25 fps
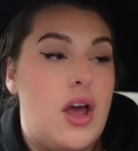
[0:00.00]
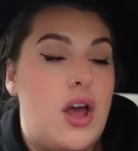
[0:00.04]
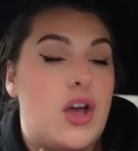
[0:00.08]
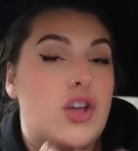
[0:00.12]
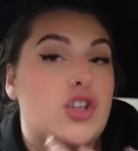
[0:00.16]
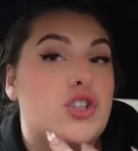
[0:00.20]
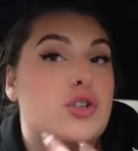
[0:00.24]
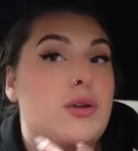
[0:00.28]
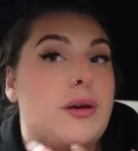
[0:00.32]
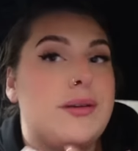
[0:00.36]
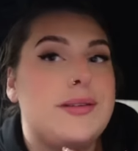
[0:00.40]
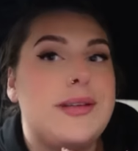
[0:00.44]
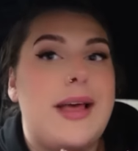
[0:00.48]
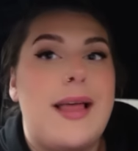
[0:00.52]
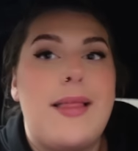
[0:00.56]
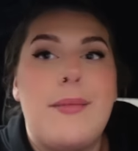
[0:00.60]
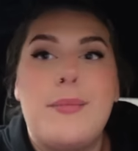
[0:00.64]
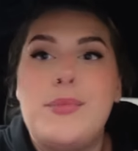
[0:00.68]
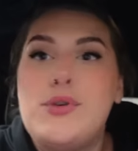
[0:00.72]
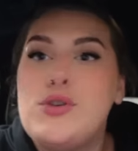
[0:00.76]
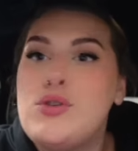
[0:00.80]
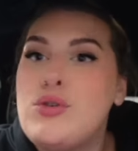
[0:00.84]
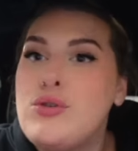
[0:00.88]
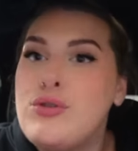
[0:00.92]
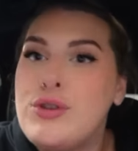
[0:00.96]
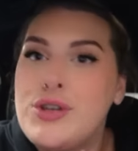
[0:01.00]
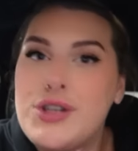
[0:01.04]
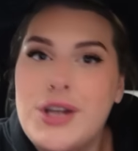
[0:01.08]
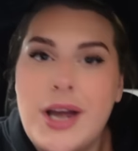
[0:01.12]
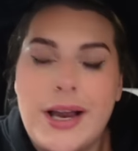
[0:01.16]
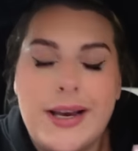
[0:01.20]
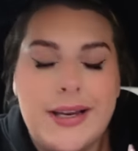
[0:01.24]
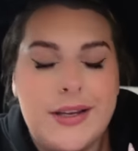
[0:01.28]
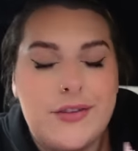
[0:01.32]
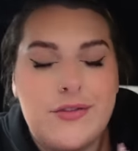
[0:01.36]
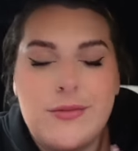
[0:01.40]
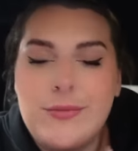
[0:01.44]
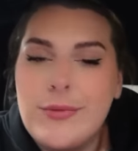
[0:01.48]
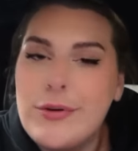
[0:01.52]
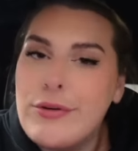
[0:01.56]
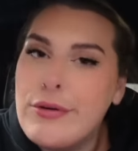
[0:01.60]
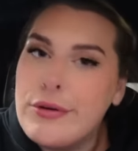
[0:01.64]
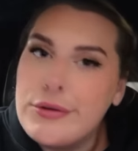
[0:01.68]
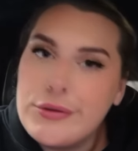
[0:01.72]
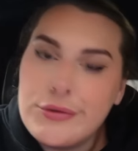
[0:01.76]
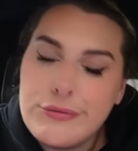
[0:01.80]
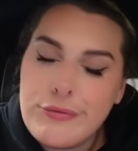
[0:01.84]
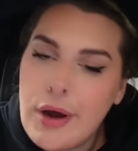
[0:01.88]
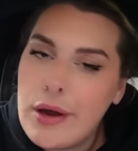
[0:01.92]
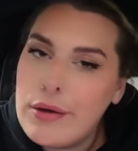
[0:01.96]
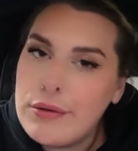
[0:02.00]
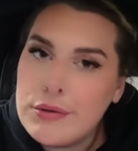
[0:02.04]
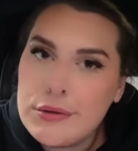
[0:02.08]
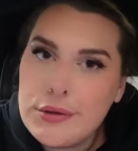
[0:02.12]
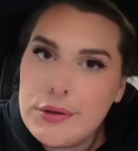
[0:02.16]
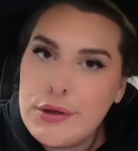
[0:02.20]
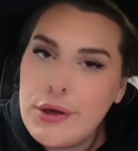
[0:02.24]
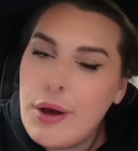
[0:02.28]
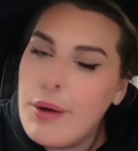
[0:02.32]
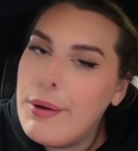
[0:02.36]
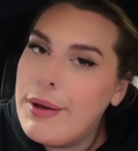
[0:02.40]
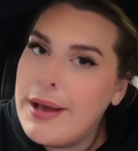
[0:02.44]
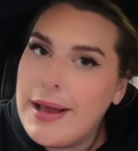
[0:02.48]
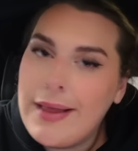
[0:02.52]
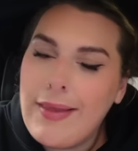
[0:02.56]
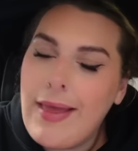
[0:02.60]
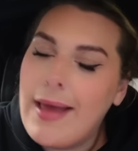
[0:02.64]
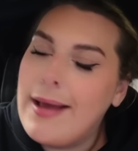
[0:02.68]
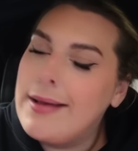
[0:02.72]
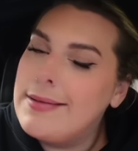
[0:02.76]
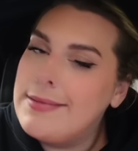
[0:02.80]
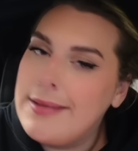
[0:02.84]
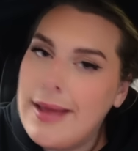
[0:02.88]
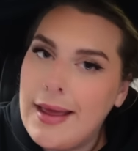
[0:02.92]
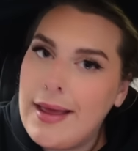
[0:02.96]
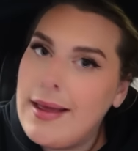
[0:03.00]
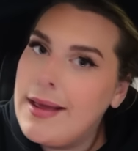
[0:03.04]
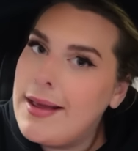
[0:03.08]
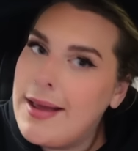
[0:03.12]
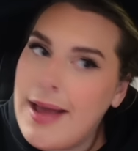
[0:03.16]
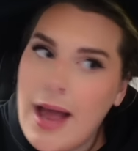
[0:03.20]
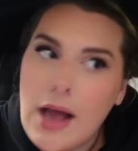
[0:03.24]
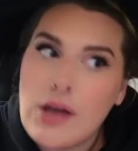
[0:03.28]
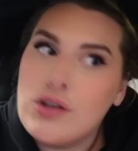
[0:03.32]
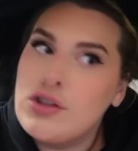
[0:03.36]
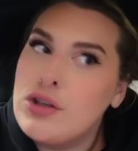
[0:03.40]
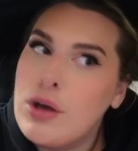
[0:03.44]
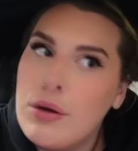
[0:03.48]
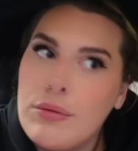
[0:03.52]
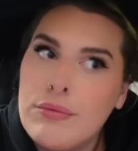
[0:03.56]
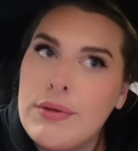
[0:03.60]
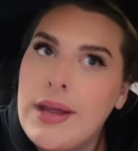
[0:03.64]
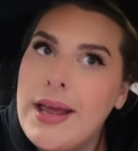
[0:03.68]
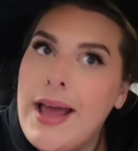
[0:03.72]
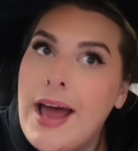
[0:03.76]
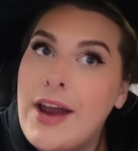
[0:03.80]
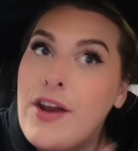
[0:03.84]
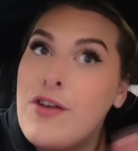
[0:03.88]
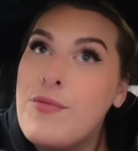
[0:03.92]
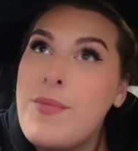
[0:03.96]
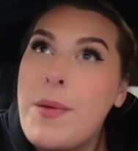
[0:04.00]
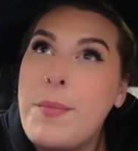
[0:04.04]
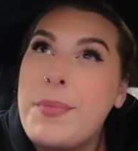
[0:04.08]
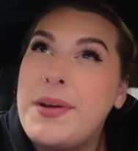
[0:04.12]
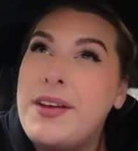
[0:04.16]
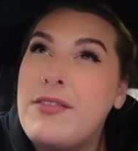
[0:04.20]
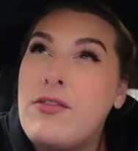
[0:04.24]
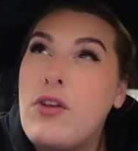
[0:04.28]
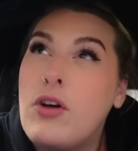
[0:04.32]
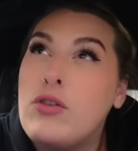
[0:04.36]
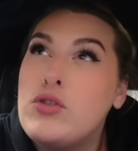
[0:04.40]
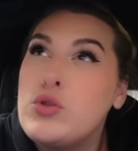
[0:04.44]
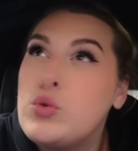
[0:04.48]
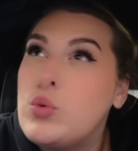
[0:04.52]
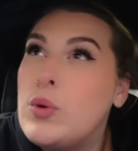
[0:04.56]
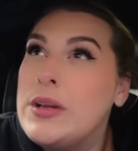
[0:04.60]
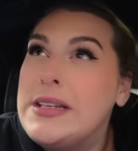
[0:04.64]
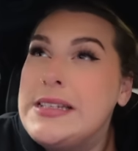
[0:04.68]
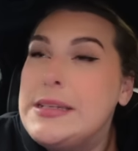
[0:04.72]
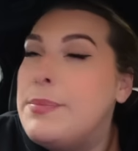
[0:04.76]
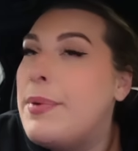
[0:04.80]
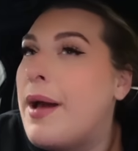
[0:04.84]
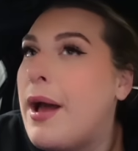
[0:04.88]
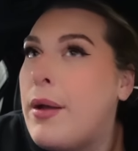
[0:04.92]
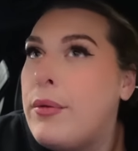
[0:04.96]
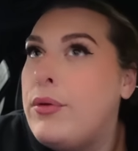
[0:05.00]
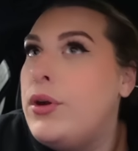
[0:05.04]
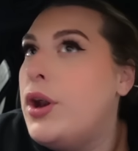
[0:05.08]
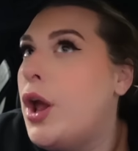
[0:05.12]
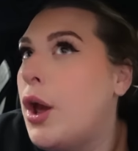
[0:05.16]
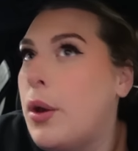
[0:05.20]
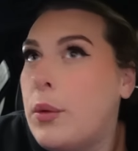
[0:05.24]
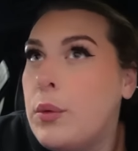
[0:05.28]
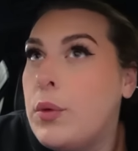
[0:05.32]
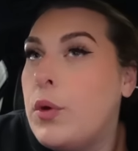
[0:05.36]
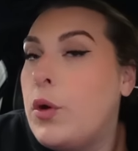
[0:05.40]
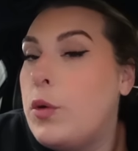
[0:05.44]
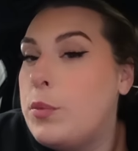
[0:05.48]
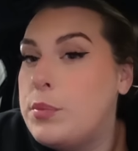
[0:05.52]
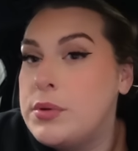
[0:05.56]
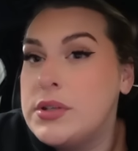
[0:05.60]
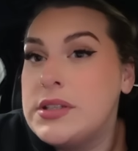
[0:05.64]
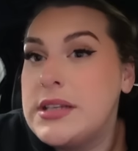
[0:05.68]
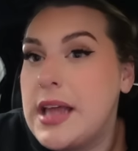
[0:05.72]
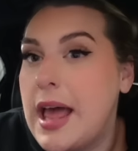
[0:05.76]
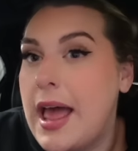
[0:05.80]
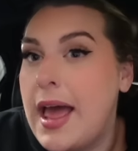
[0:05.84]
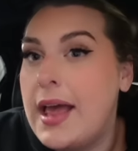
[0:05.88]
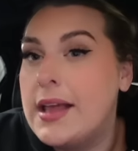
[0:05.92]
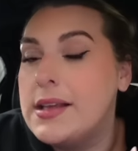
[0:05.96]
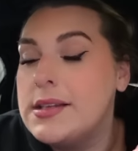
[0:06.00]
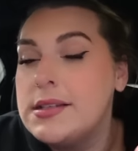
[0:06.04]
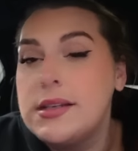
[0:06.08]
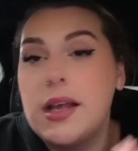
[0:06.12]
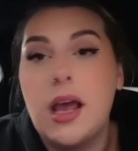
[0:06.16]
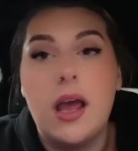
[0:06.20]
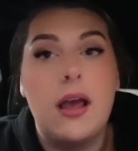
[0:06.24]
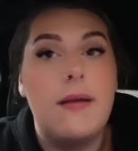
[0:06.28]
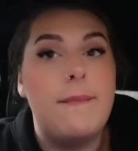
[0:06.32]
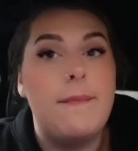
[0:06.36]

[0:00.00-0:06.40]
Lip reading: So I was like, let me show you a Chinese from across the road. Go and collect it, cash only. And I remembered I've got a £20 note upstairs.